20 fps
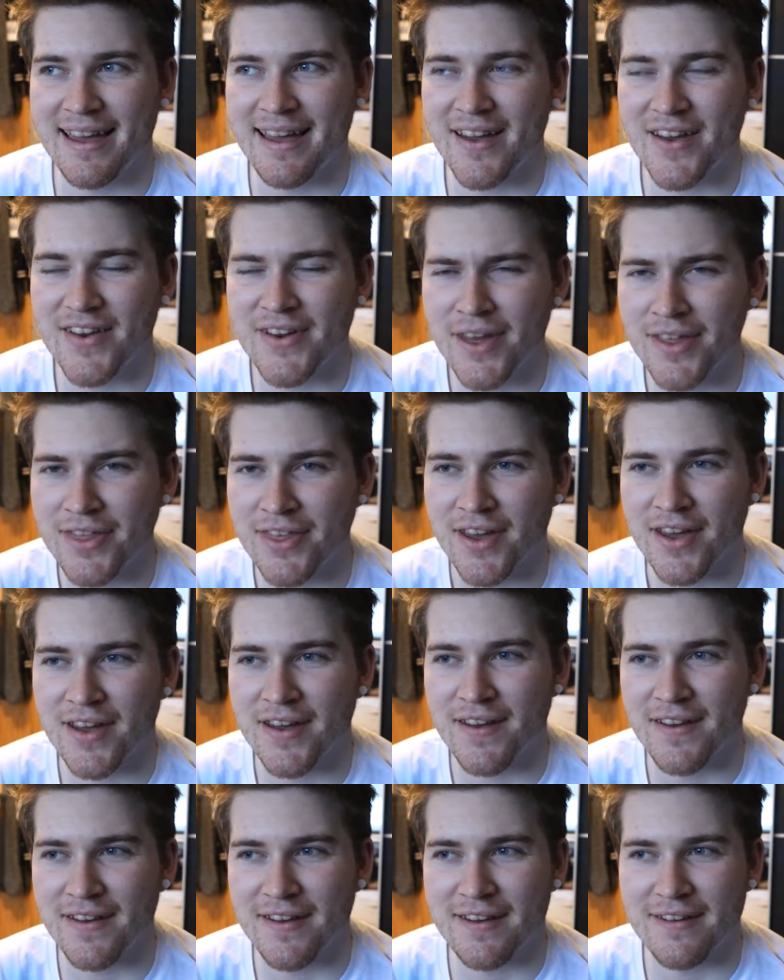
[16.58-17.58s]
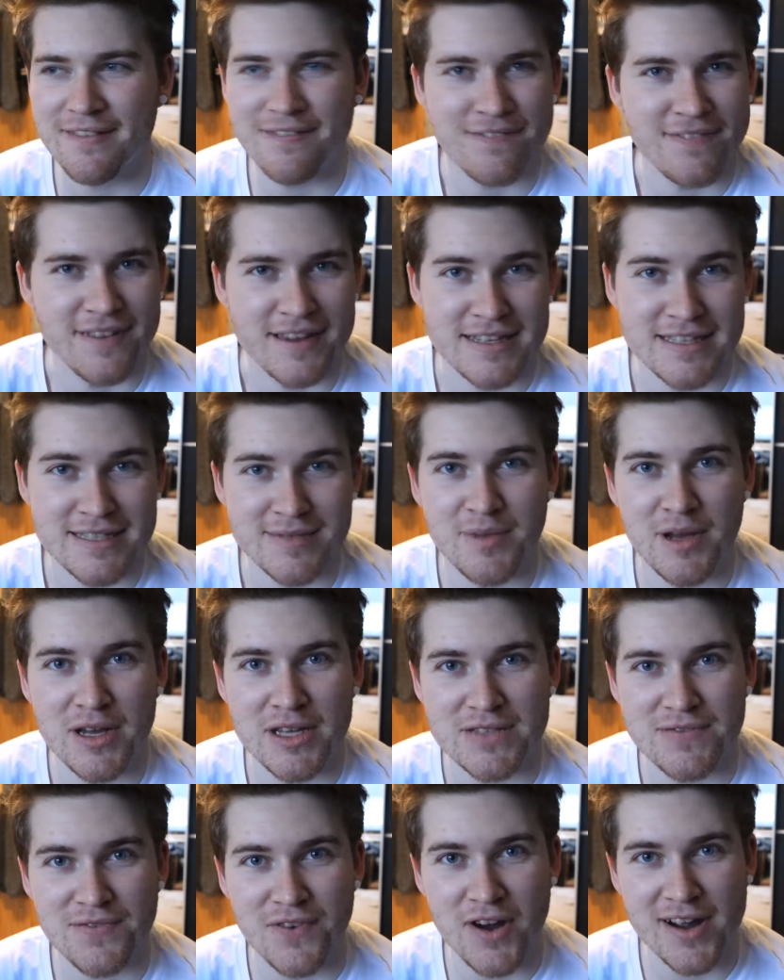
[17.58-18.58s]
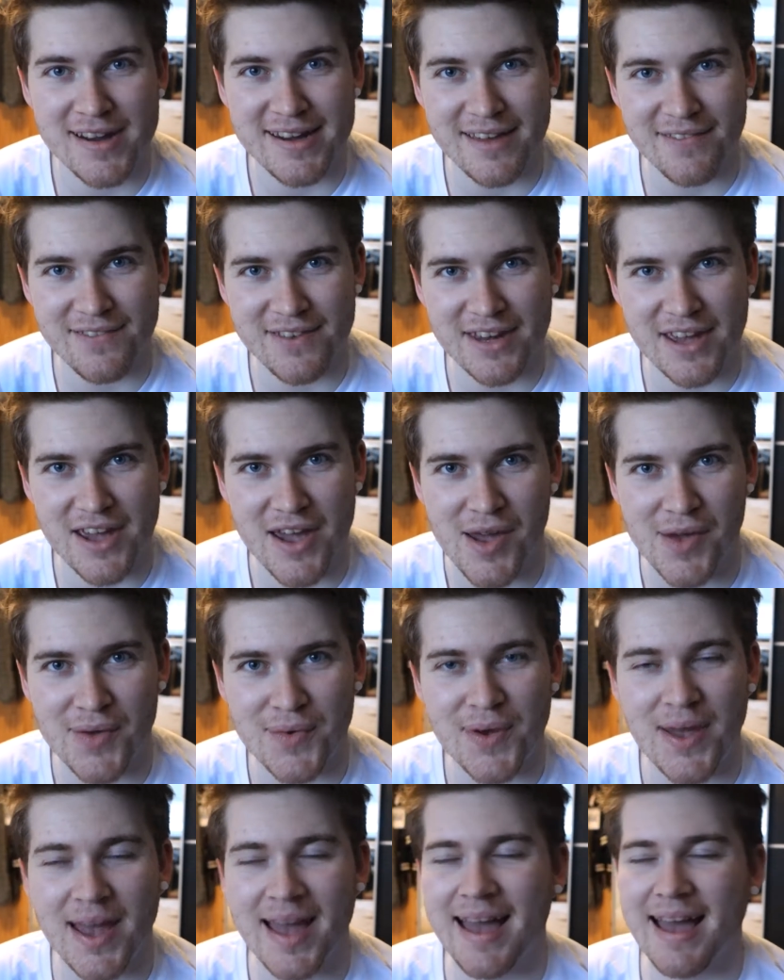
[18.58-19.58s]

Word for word: another Face Mask Friday video.